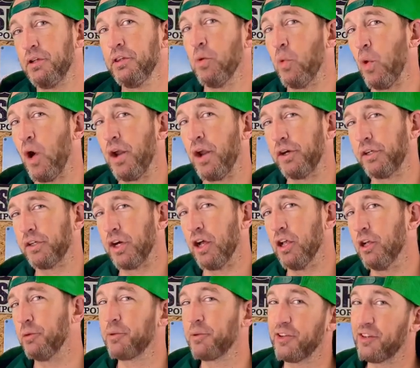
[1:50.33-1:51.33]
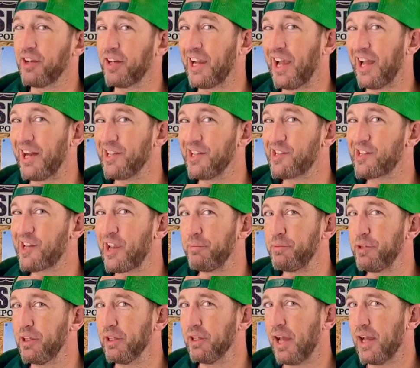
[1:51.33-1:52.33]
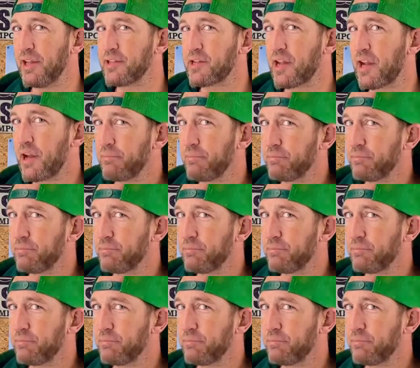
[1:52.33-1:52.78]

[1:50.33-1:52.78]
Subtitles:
the water column because I kind of skipped it last time.